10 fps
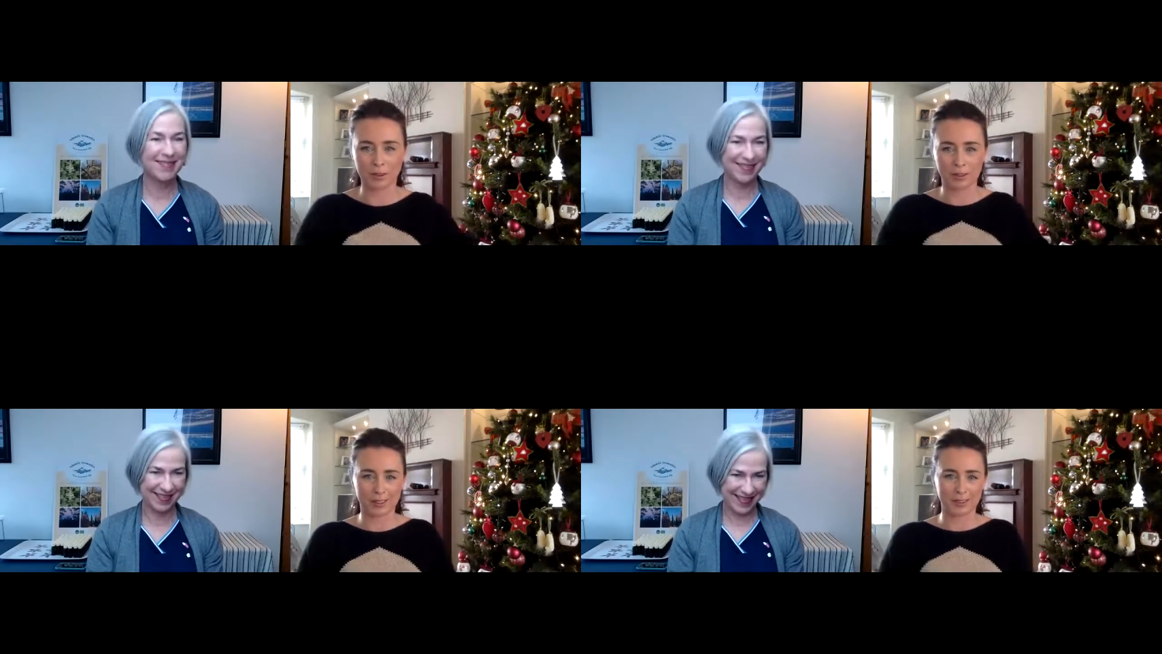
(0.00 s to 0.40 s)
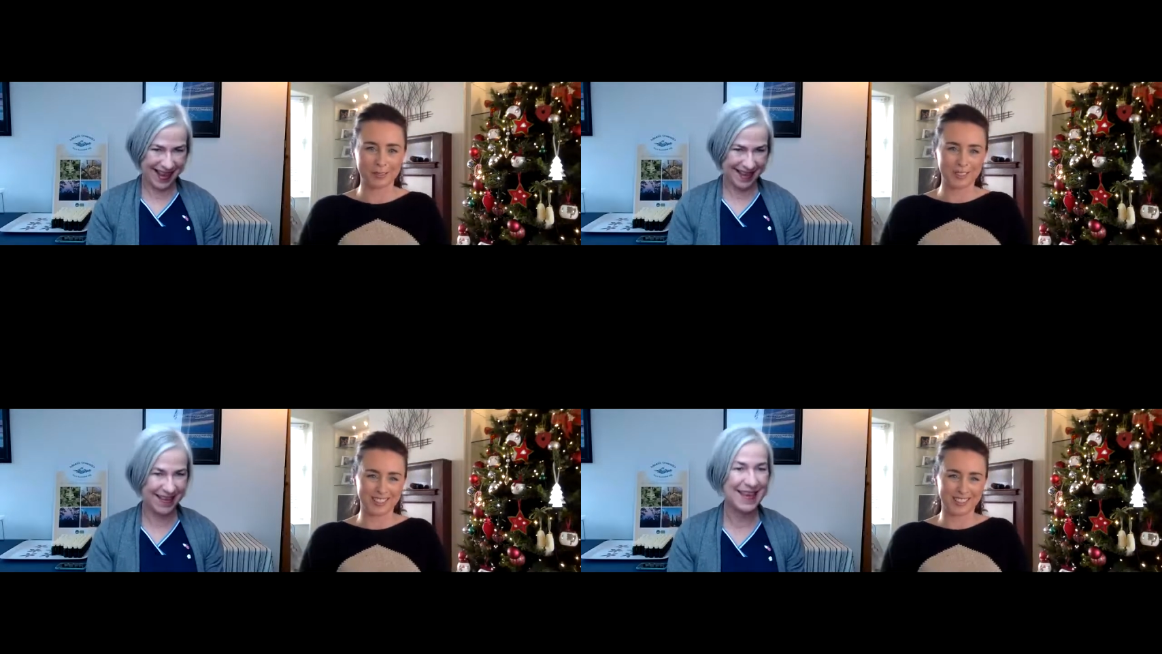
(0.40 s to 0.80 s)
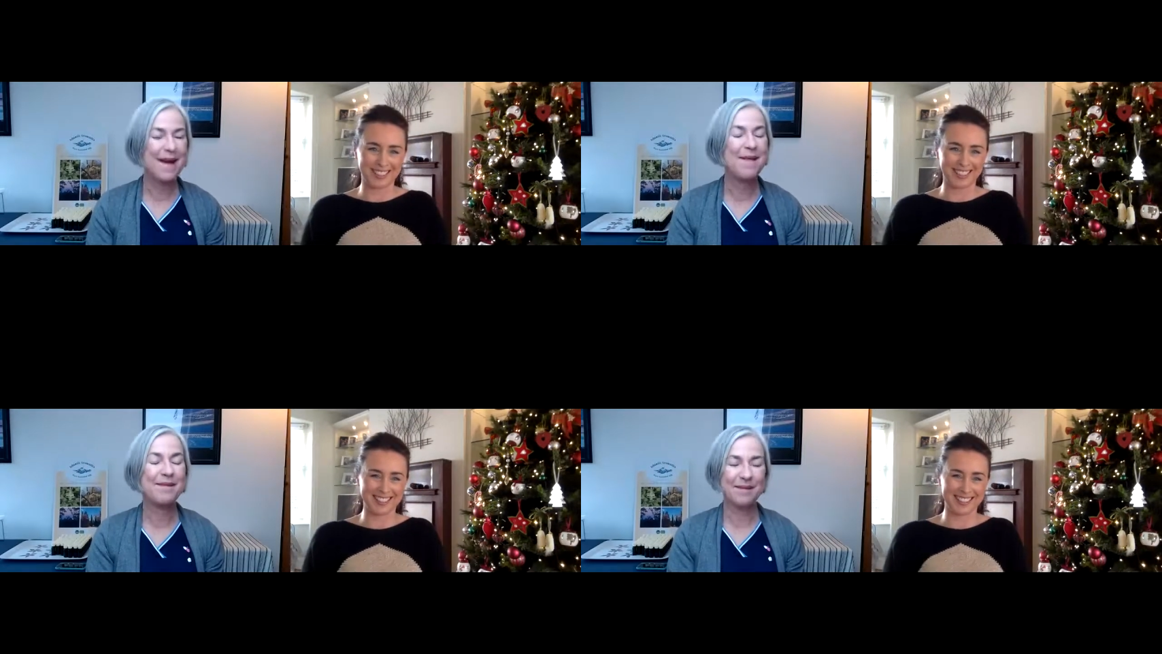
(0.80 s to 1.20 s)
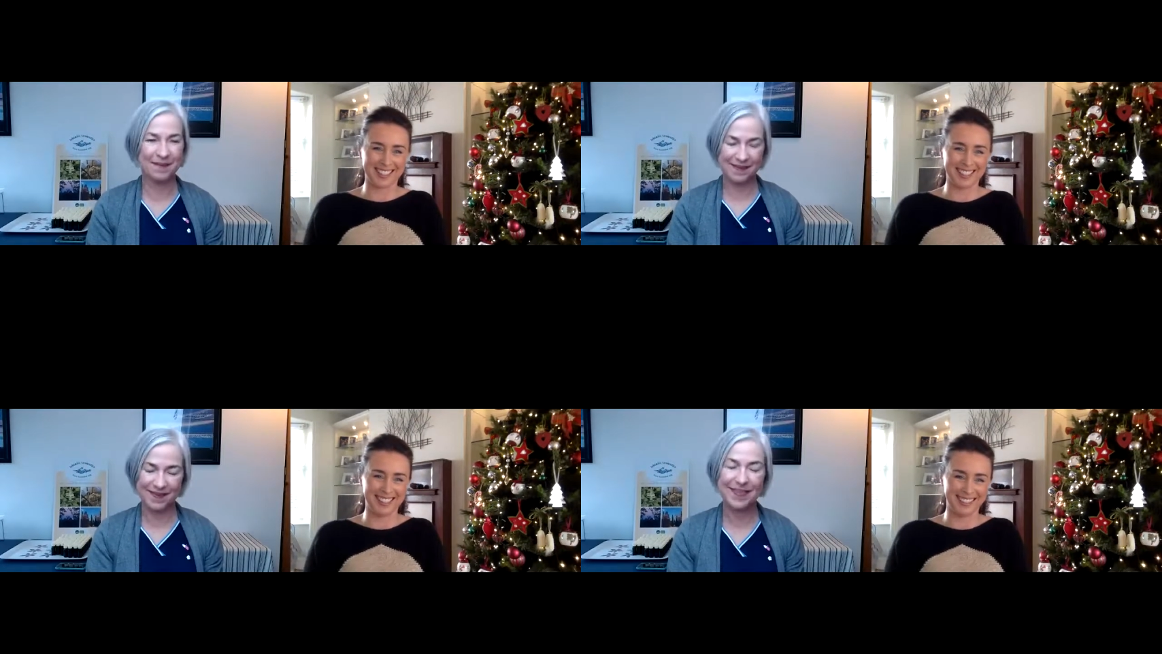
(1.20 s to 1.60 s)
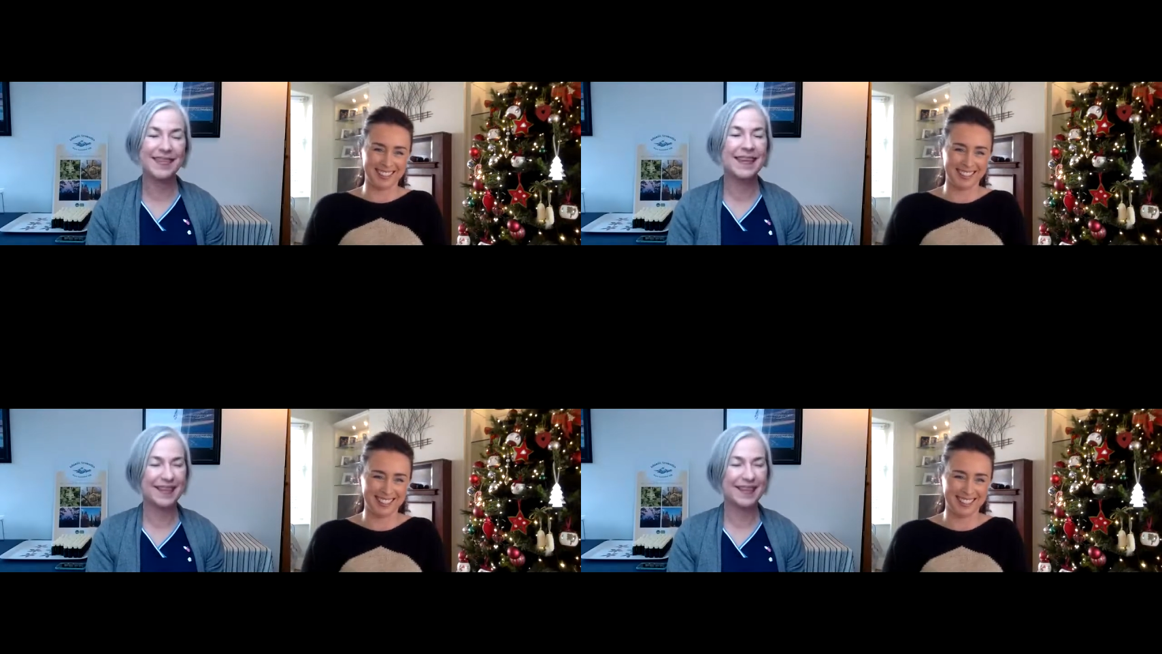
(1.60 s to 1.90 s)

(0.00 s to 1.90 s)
Speaker 1: You know, which is yeah.